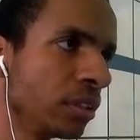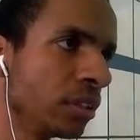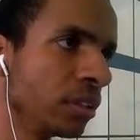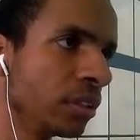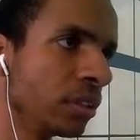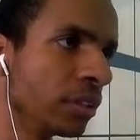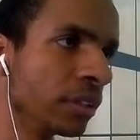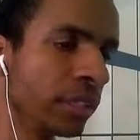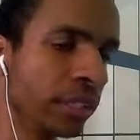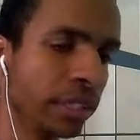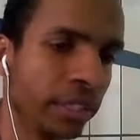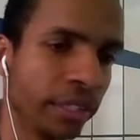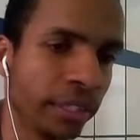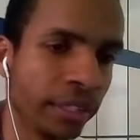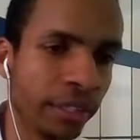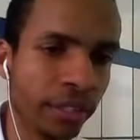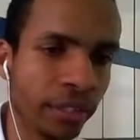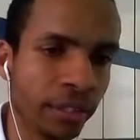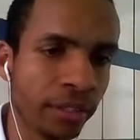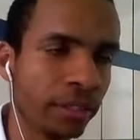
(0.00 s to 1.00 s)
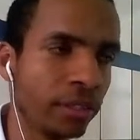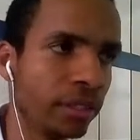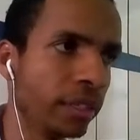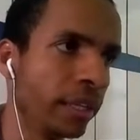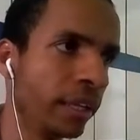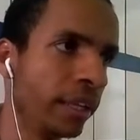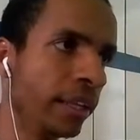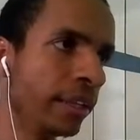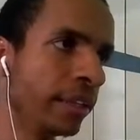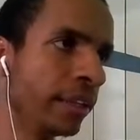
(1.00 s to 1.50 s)
Okay,
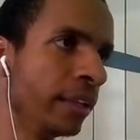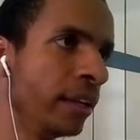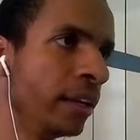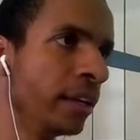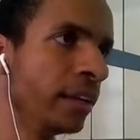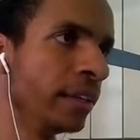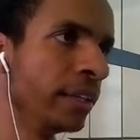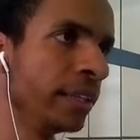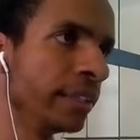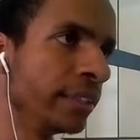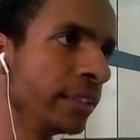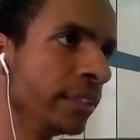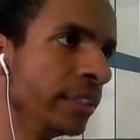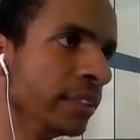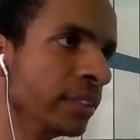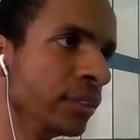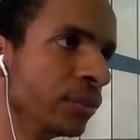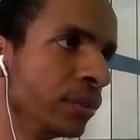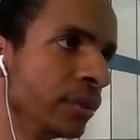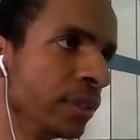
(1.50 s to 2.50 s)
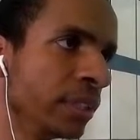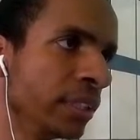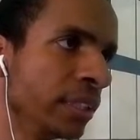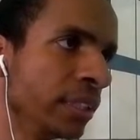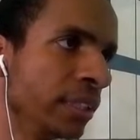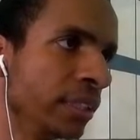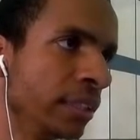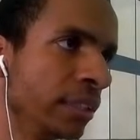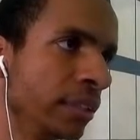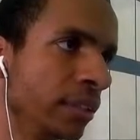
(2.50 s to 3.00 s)
let this
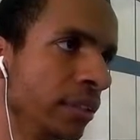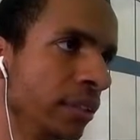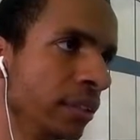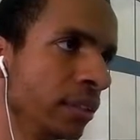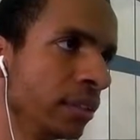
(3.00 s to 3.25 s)
one